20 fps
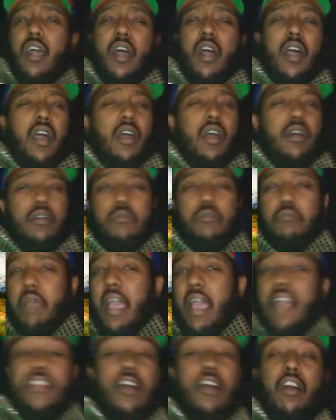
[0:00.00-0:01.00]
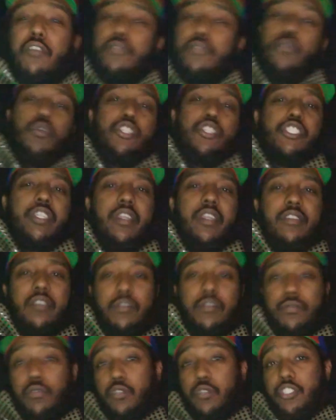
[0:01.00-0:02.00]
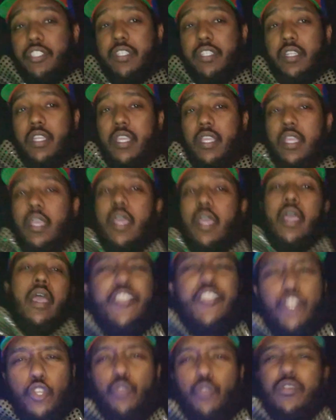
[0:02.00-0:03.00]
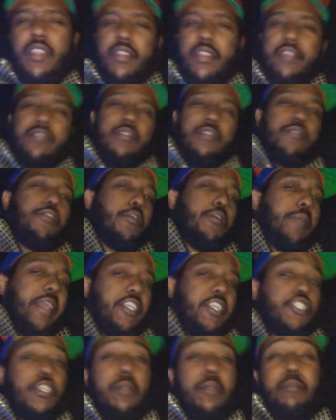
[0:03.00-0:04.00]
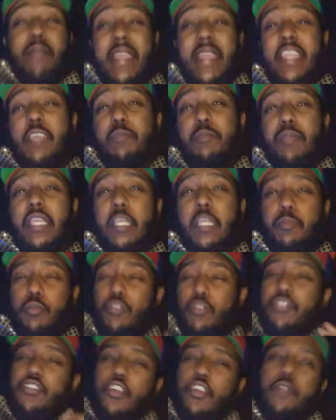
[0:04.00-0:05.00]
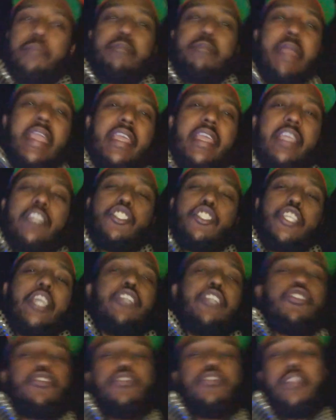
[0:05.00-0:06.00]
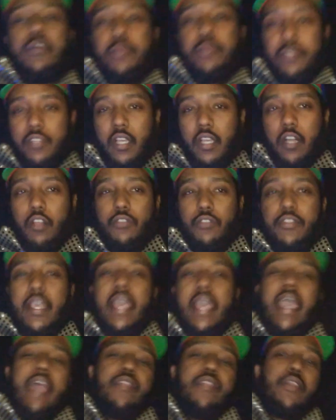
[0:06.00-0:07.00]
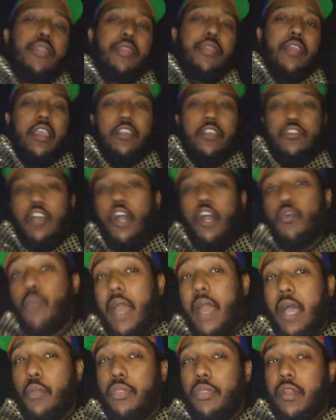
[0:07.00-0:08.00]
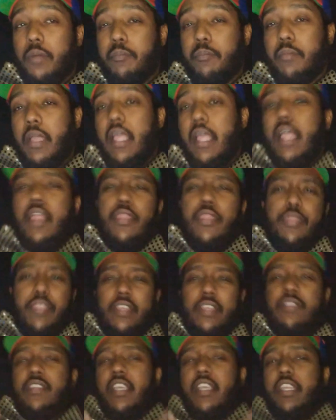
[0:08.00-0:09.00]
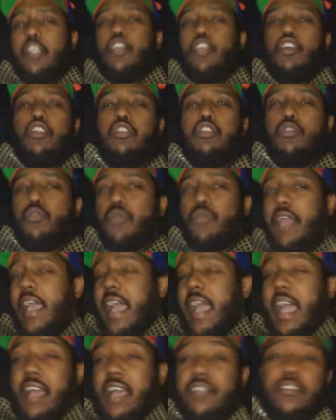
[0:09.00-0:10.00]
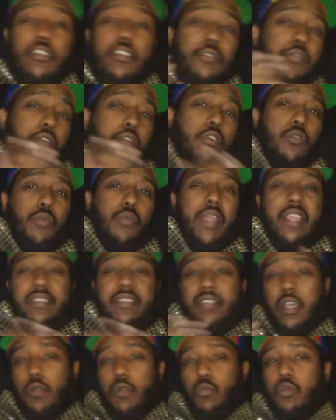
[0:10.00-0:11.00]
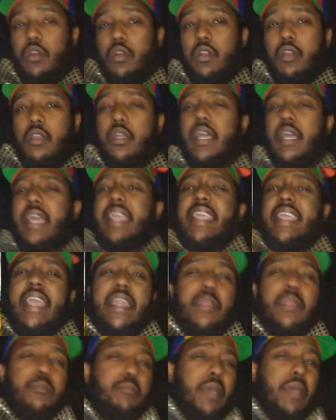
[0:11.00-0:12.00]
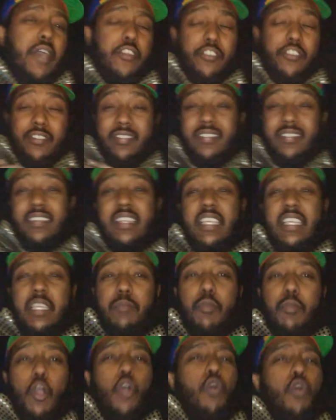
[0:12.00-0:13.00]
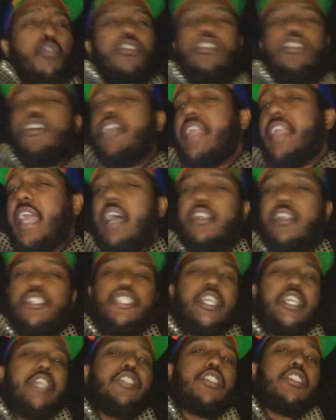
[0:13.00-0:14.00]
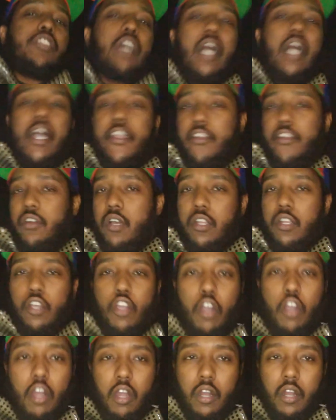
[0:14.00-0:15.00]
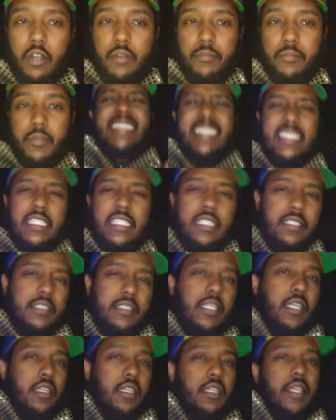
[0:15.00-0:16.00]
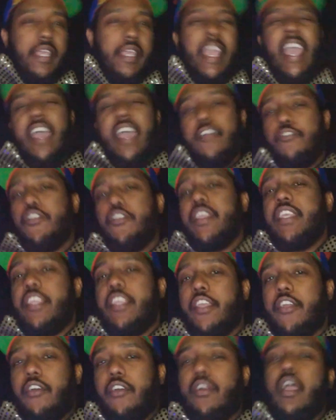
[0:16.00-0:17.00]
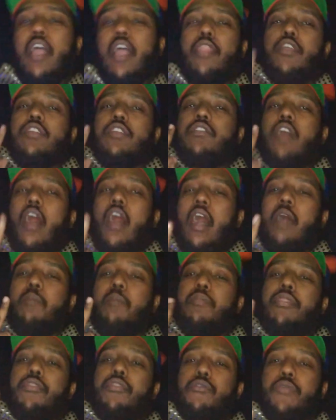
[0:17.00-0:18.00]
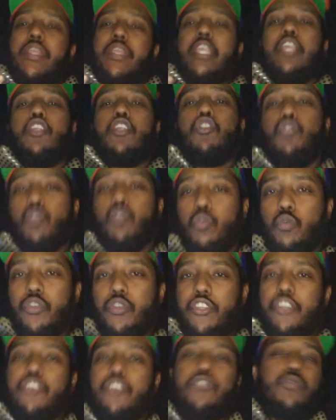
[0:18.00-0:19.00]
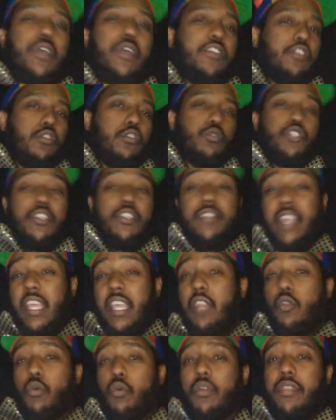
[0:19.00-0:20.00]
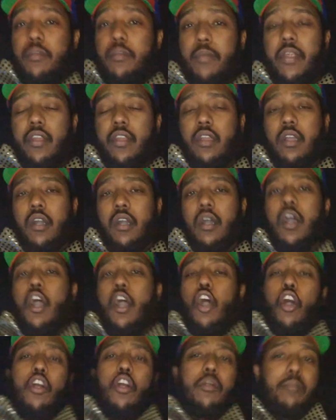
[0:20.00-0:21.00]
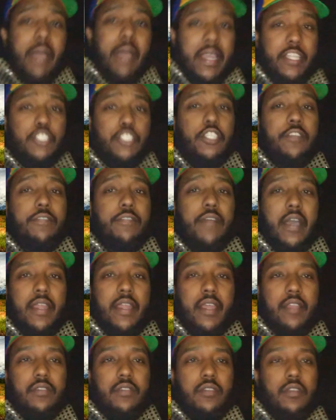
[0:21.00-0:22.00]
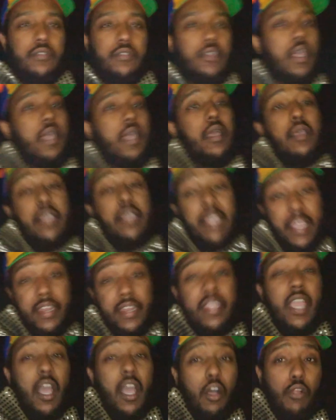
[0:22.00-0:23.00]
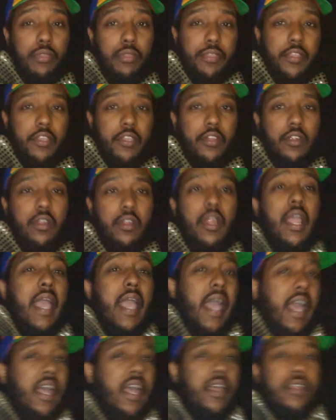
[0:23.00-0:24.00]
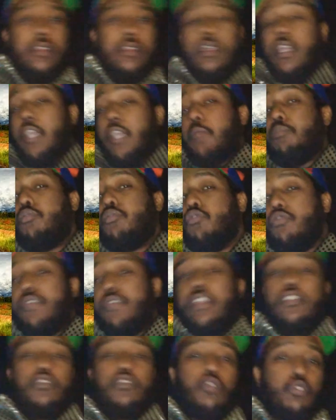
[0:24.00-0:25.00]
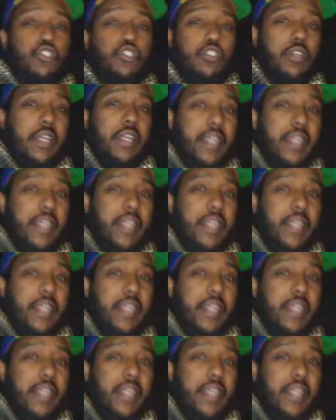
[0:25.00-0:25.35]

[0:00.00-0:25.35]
and the unfortunates, unfortunately. And using this information, many people start making changes to themselves and the things around them. This can include asking for a raise at work, getting better sleep, or learning how to change a tire on a car. Statistically, every year, the top 3 New Year's resolutions in North America are managing finances, getting healthier, and improving social